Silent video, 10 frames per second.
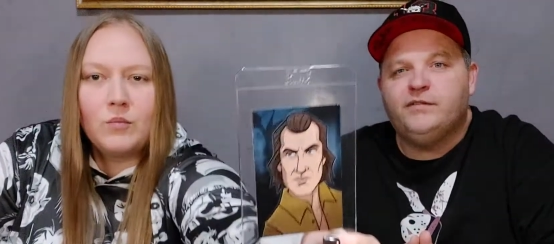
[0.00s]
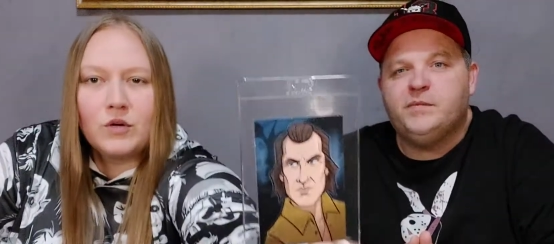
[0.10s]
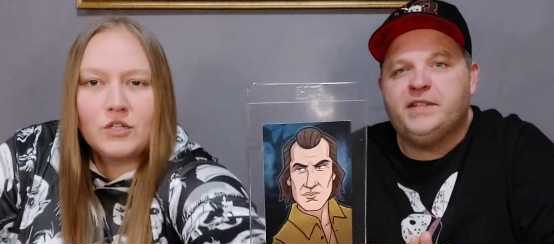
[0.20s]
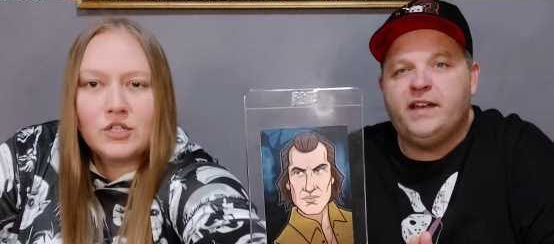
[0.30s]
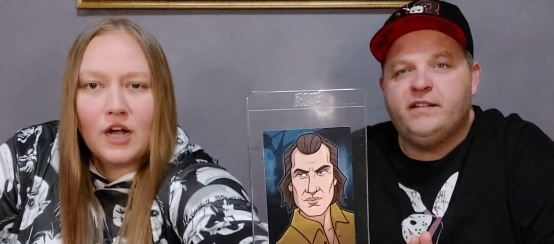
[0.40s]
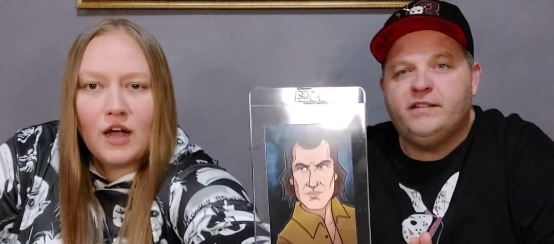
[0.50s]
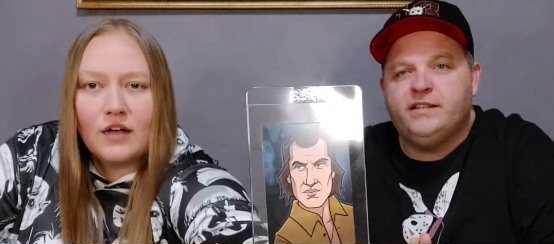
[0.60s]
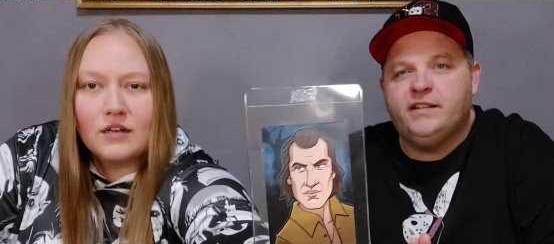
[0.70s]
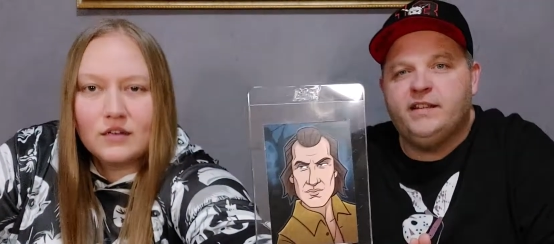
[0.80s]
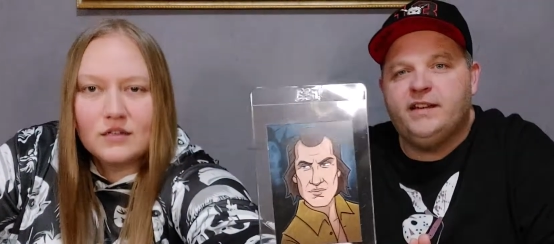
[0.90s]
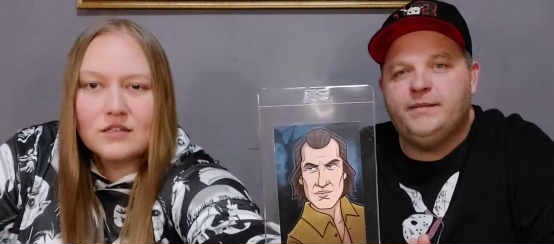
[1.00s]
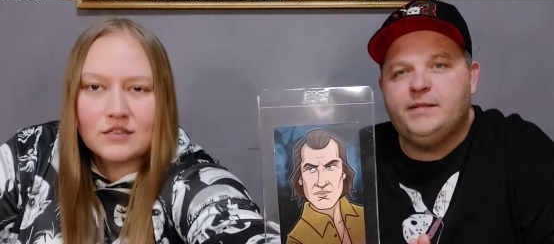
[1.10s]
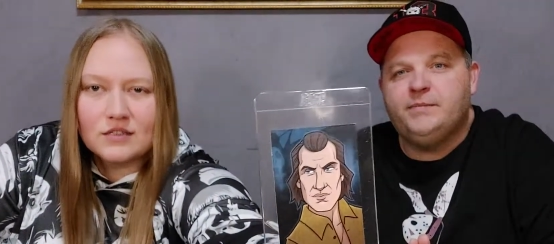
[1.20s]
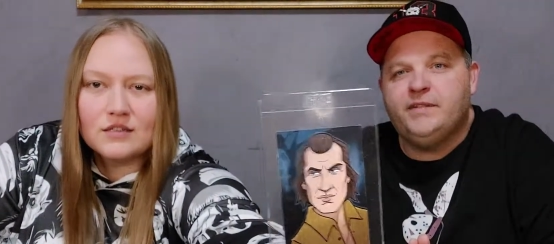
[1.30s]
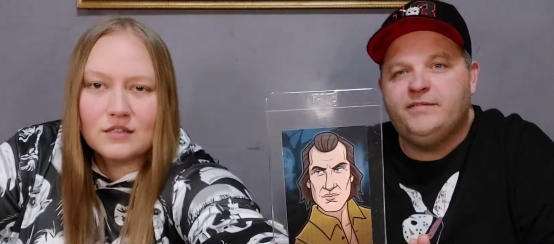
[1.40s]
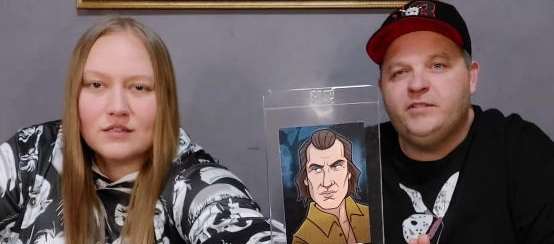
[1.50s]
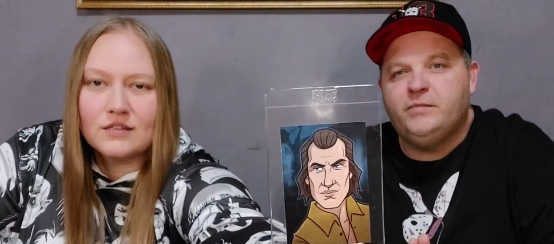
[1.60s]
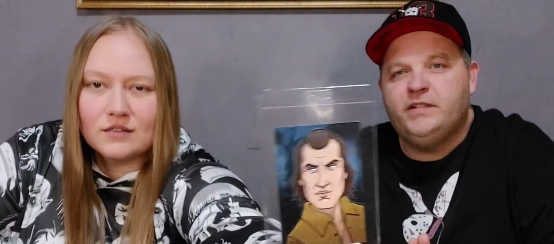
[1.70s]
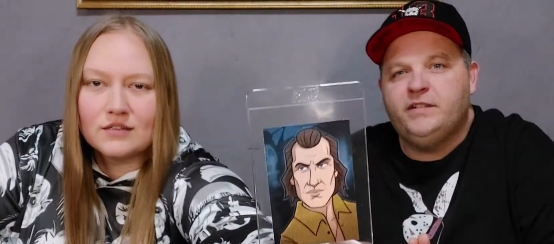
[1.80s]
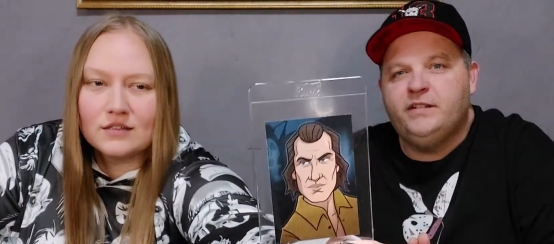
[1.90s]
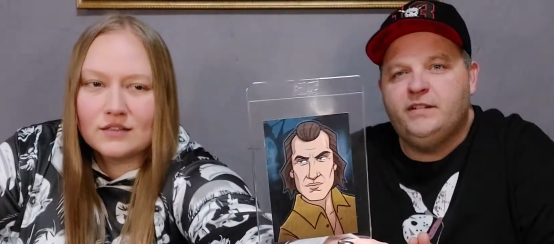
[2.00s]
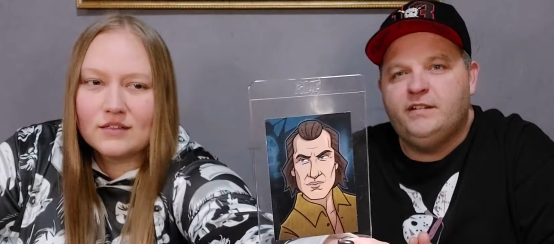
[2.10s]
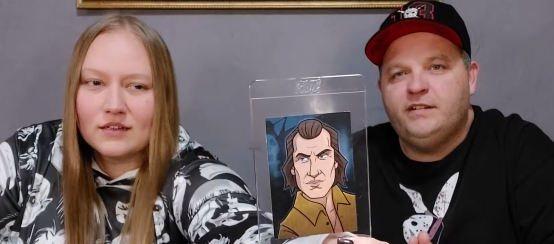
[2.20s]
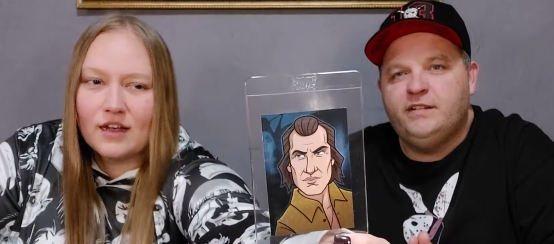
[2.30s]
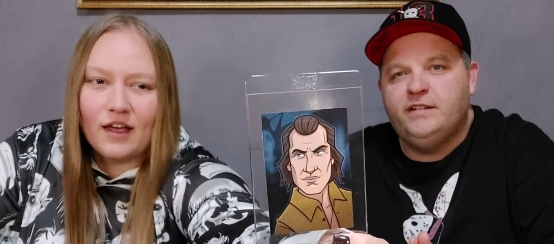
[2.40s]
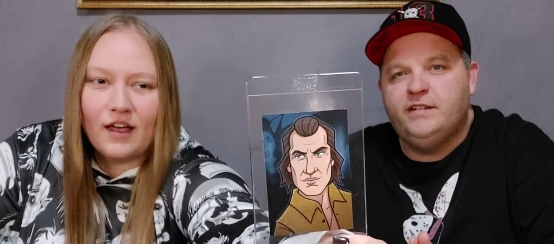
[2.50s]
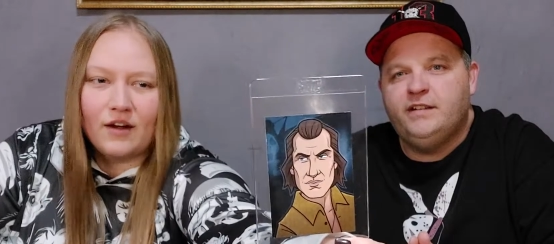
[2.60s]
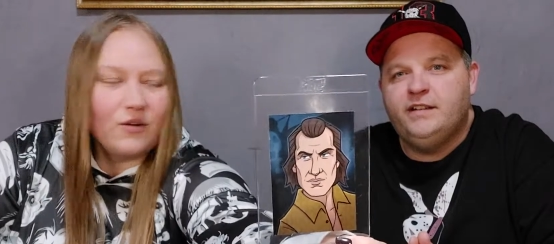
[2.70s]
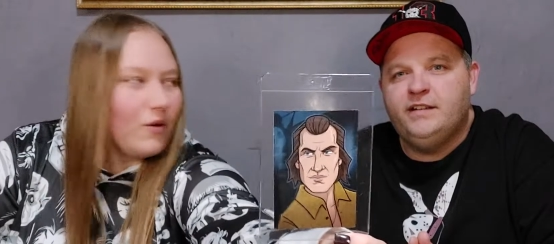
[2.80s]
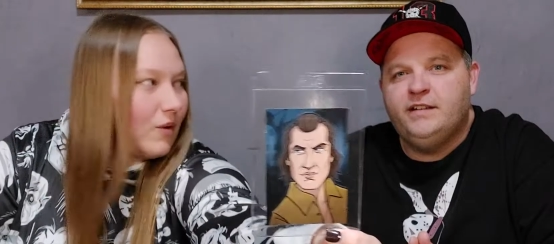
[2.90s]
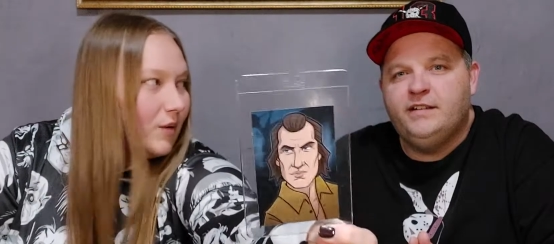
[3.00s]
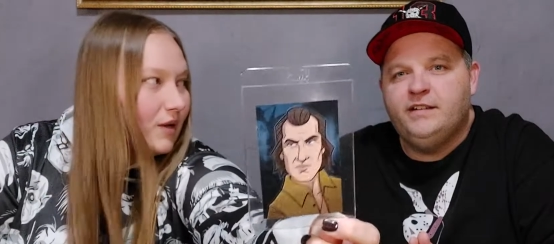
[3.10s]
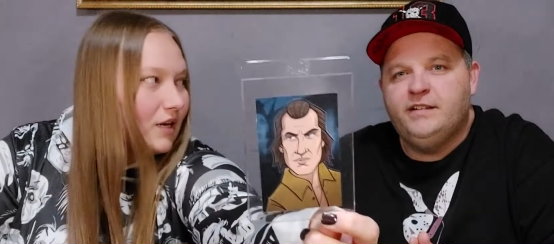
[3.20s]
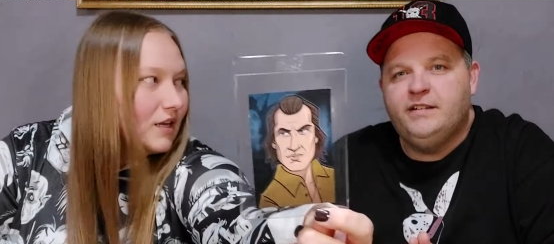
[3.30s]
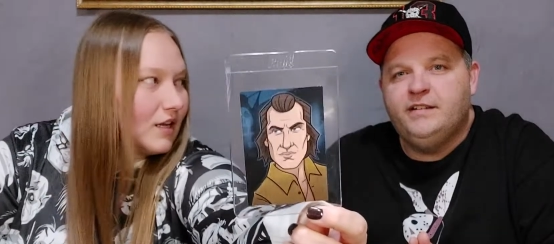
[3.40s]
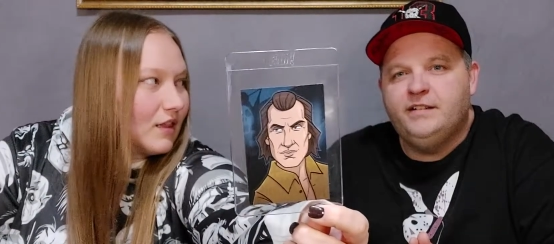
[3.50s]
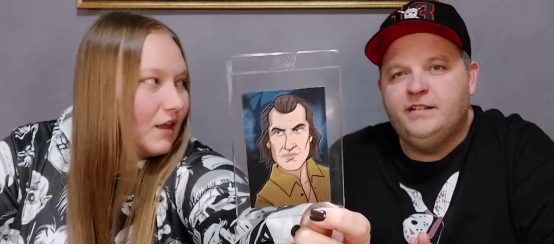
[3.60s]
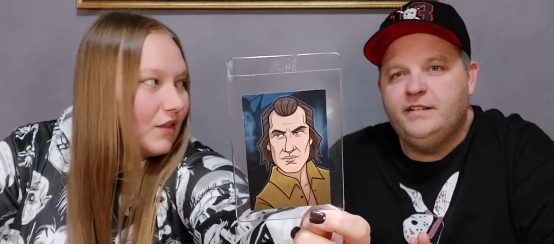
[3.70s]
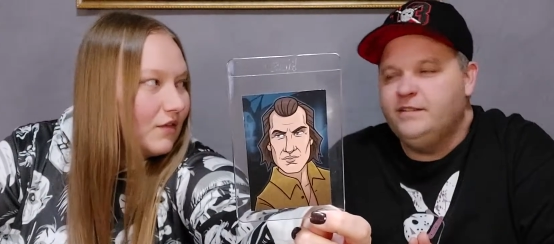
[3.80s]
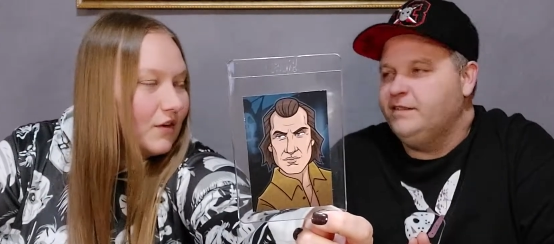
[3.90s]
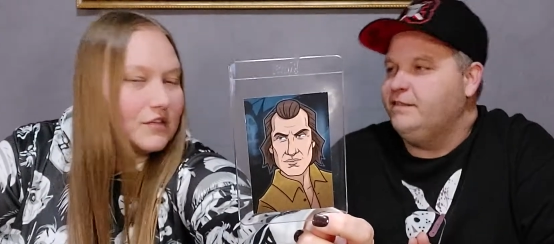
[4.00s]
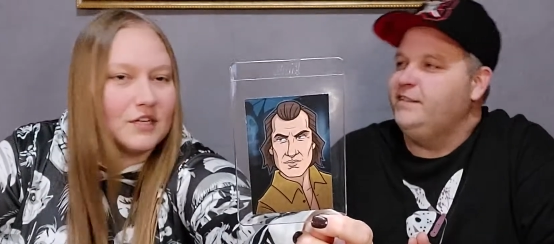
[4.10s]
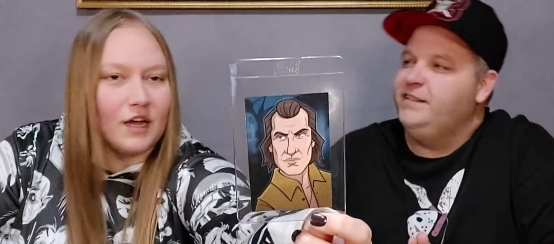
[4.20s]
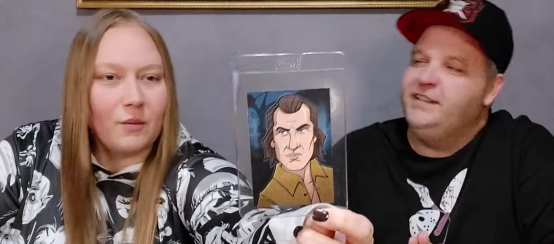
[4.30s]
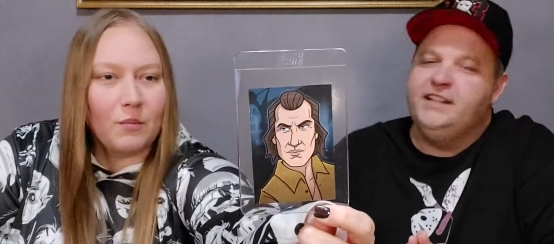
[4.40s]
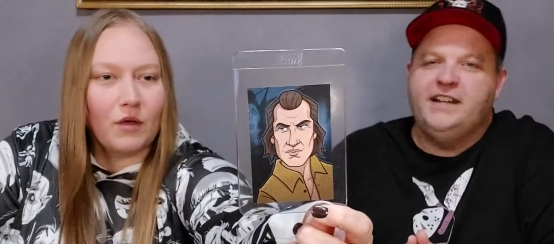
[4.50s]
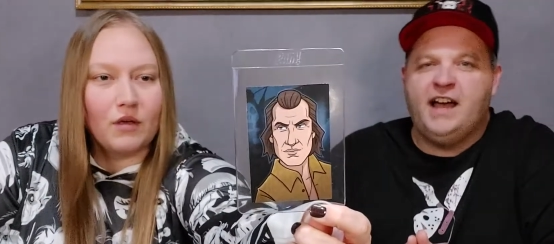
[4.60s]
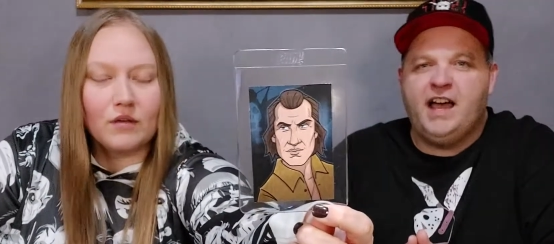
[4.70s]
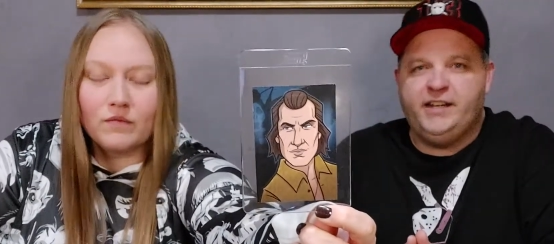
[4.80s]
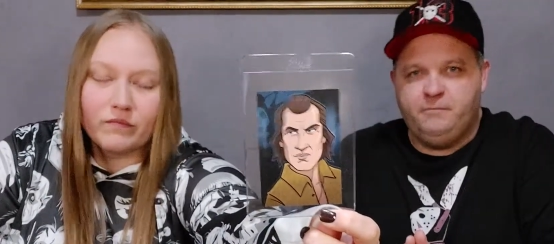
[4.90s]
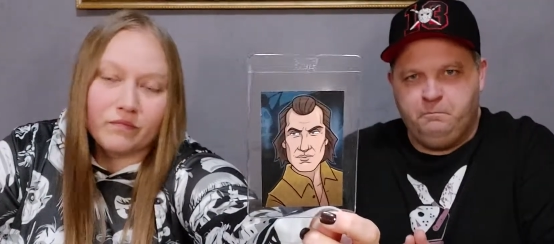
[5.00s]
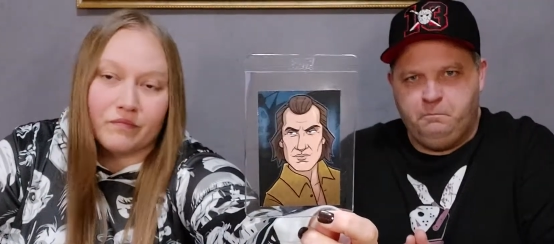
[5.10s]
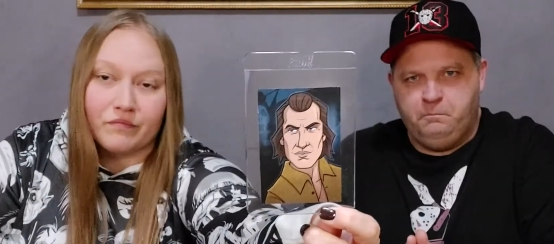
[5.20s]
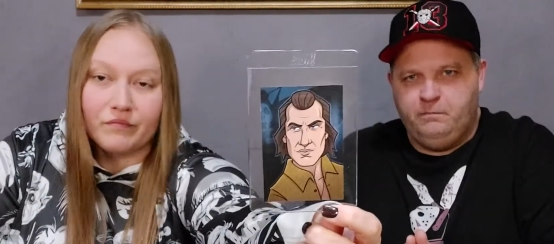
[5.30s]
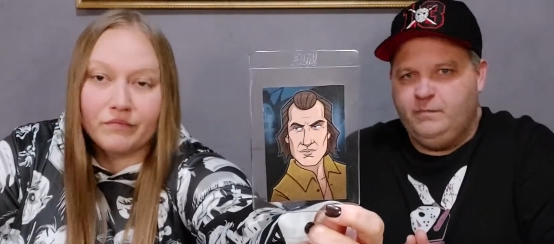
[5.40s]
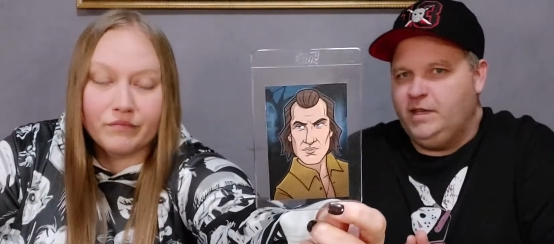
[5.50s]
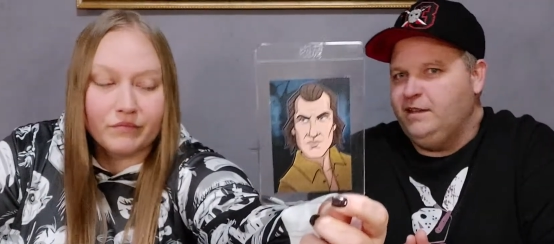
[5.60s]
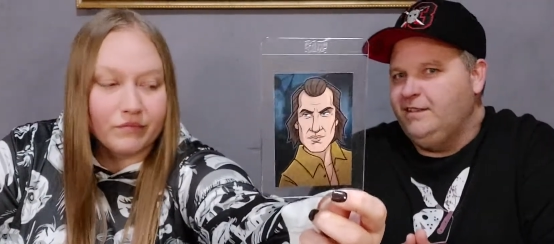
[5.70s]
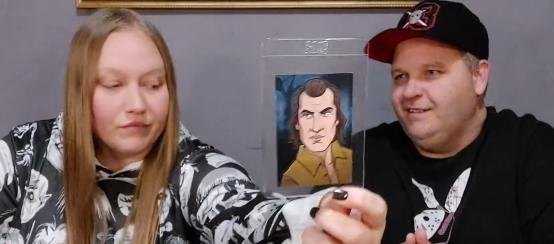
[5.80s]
Speaker 1: from Silence of the Lambs, it's Buffalo Bill.
Speaker 2: I don't know why we didn't get that the first time, but...
Speaker 1: I... me.